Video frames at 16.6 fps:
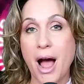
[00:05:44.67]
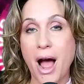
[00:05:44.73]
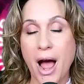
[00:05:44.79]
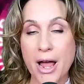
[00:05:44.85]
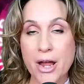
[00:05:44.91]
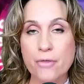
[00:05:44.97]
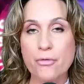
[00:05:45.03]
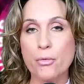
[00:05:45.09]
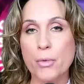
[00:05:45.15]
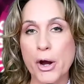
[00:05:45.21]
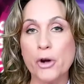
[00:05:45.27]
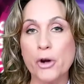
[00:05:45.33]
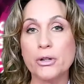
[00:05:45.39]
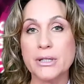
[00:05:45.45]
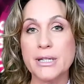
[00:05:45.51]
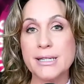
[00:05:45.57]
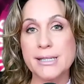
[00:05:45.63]
I've
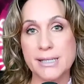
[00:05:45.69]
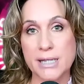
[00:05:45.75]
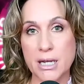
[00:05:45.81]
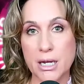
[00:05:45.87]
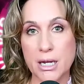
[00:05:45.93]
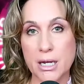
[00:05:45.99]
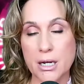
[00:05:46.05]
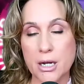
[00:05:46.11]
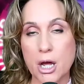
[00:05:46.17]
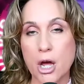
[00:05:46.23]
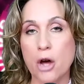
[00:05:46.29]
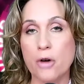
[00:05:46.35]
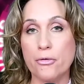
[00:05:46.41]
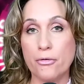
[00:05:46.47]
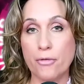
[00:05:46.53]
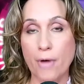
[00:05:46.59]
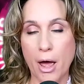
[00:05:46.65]
rarely seen
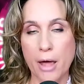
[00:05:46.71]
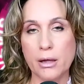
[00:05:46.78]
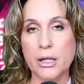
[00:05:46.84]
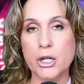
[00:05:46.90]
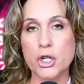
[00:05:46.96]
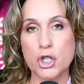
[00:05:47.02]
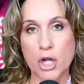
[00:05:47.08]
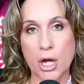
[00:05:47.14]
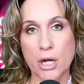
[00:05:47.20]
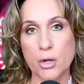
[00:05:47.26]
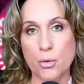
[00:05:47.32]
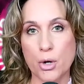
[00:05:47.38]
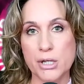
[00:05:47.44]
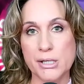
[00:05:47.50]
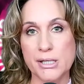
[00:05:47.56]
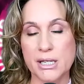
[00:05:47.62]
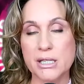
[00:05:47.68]
a violent
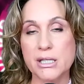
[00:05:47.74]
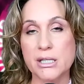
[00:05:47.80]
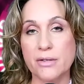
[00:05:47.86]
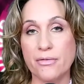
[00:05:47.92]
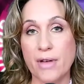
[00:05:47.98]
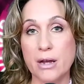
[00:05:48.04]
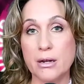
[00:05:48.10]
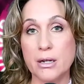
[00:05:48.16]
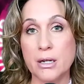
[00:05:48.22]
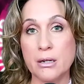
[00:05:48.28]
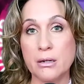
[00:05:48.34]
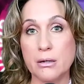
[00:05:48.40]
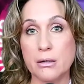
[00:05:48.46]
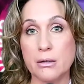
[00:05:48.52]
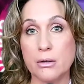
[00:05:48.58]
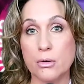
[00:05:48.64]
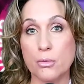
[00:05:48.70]
January 6th
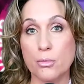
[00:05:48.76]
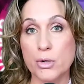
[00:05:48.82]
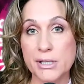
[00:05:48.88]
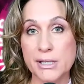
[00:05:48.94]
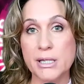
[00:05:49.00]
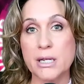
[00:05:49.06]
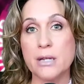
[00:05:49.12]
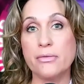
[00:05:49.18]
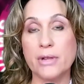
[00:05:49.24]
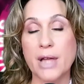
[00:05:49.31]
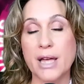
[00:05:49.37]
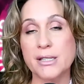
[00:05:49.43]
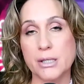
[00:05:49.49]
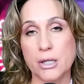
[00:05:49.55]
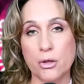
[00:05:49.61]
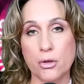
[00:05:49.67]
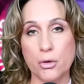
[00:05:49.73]
defendant receive
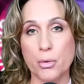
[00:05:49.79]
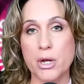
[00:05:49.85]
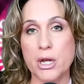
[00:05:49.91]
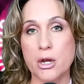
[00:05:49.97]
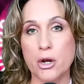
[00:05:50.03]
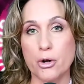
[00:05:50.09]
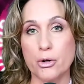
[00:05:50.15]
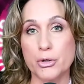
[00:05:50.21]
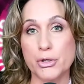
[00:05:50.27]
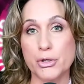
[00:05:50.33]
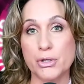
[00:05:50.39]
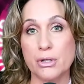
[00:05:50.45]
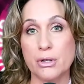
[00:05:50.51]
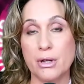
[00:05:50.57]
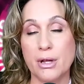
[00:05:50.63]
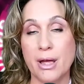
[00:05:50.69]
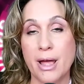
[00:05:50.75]
less than three years.
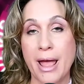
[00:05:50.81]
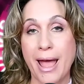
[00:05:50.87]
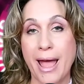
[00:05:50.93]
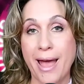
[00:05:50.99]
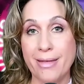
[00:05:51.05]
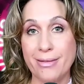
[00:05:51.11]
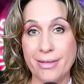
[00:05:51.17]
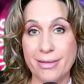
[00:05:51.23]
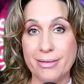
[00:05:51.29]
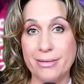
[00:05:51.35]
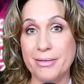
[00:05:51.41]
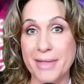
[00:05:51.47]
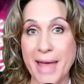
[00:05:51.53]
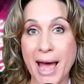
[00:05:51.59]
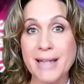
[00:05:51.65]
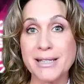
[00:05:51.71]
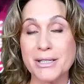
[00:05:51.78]
And
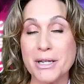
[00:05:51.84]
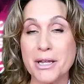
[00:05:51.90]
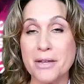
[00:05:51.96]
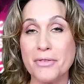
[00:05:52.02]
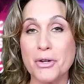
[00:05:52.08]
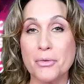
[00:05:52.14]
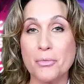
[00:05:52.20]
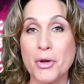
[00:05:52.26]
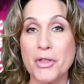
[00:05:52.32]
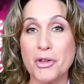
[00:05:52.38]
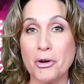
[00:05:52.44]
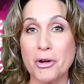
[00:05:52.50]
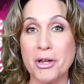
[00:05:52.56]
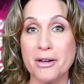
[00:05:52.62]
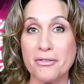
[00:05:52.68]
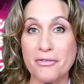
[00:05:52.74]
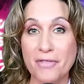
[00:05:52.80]
that's even when
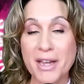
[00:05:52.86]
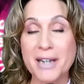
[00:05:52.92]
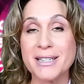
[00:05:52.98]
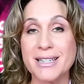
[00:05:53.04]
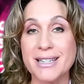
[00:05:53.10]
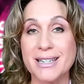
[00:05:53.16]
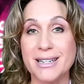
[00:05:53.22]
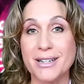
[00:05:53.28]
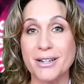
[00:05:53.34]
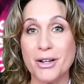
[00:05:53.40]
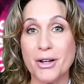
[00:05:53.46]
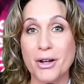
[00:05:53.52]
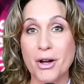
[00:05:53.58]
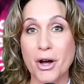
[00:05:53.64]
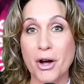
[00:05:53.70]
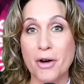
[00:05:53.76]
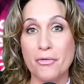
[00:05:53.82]
they're convicted
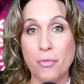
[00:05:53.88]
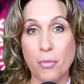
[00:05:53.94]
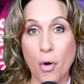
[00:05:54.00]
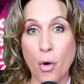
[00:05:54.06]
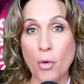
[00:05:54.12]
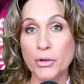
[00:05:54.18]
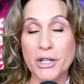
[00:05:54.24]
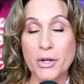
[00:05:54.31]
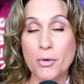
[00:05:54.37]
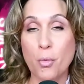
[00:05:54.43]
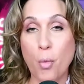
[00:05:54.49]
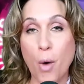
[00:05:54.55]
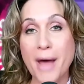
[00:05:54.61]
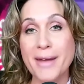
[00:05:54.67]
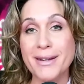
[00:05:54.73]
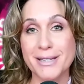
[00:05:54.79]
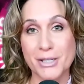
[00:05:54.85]
of only
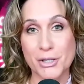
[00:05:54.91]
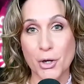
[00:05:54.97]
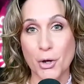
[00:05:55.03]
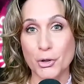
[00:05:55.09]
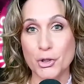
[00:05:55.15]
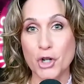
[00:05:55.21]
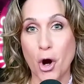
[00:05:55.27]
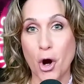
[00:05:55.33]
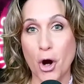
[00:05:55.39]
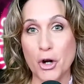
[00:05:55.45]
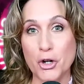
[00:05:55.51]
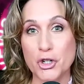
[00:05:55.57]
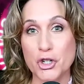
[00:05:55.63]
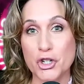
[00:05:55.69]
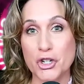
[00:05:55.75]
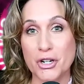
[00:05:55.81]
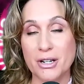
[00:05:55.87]
one assault
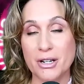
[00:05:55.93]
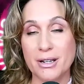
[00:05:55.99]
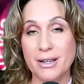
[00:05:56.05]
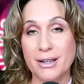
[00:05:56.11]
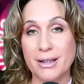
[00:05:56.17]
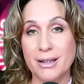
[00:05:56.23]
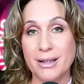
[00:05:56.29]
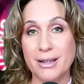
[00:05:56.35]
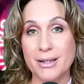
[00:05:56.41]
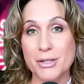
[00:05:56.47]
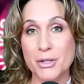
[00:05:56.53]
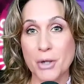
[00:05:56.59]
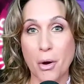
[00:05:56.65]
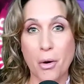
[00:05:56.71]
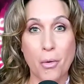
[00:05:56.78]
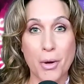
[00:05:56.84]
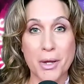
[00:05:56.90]
charge.
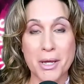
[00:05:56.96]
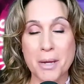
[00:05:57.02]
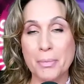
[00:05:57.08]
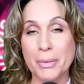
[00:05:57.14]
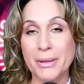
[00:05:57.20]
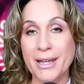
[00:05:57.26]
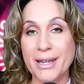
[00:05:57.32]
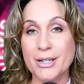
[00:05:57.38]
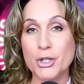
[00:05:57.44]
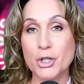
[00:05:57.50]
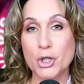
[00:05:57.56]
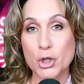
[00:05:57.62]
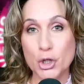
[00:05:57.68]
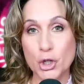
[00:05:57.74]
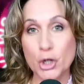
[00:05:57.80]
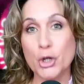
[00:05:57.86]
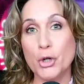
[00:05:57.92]
So he pleaded
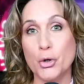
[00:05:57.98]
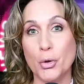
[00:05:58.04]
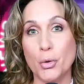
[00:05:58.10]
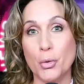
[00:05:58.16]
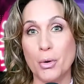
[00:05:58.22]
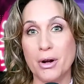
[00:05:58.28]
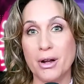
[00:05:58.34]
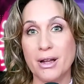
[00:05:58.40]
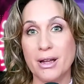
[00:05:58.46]
to two